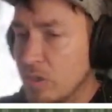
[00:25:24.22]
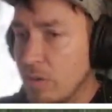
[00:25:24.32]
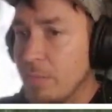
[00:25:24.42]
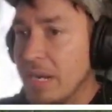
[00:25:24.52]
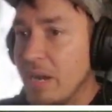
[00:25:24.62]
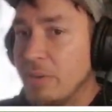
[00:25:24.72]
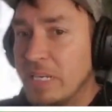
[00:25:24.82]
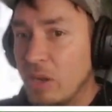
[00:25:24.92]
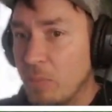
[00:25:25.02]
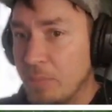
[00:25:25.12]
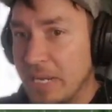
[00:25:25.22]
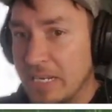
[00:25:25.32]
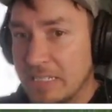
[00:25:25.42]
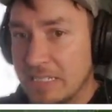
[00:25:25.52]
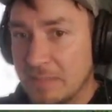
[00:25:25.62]
So I'm allowing
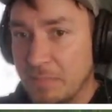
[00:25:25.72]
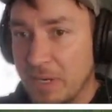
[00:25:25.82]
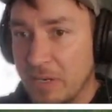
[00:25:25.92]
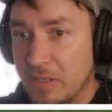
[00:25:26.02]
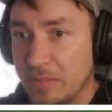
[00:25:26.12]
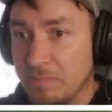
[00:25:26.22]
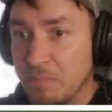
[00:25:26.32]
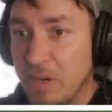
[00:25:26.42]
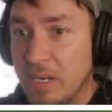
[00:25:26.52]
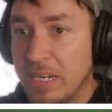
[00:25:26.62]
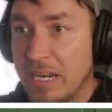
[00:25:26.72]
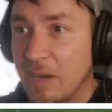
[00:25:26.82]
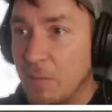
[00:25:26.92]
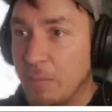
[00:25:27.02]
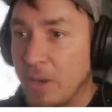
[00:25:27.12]
lockpicks, but I might
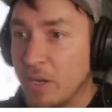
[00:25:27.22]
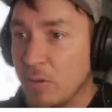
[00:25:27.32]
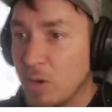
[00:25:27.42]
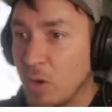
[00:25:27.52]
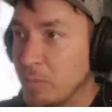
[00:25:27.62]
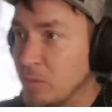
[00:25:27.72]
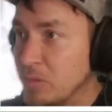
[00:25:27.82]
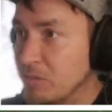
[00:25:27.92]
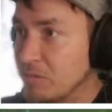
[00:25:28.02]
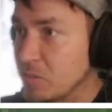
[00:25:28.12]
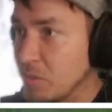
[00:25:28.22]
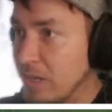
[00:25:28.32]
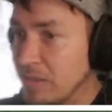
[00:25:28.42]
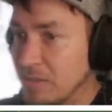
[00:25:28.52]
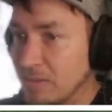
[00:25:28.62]
allow biocommuter as
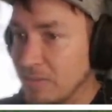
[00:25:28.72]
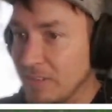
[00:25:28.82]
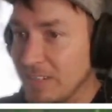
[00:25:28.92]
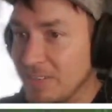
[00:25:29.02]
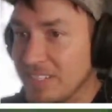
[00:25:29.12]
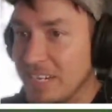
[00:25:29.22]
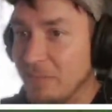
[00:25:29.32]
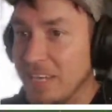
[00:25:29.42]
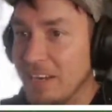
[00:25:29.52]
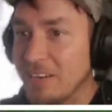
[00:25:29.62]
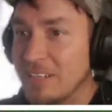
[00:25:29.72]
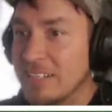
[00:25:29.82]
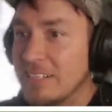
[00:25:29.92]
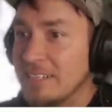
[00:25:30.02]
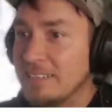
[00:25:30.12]
well. We'll see how we get on.
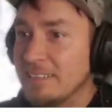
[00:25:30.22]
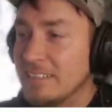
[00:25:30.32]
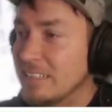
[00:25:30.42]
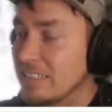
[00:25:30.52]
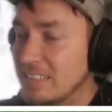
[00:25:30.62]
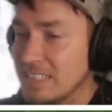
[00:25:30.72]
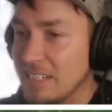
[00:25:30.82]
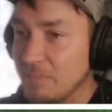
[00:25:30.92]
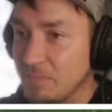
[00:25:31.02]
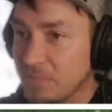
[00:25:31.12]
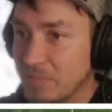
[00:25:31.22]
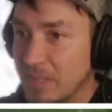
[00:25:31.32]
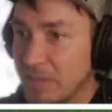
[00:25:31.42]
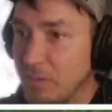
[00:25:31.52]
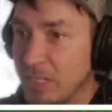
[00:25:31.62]
Because
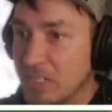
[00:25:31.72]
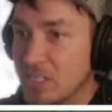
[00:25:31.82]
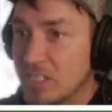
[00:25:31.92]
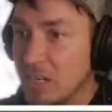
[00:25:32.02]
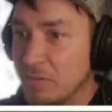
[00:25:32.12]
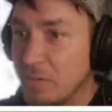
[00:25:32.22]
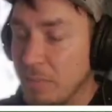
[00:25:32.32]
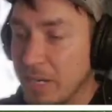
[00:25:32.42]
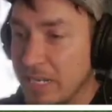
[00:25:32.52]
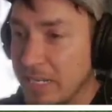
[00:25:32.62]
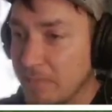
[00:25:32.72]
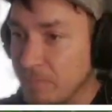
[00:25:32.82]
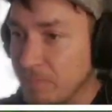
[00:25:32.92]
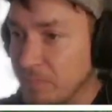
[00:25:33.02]
if you get stuck for money,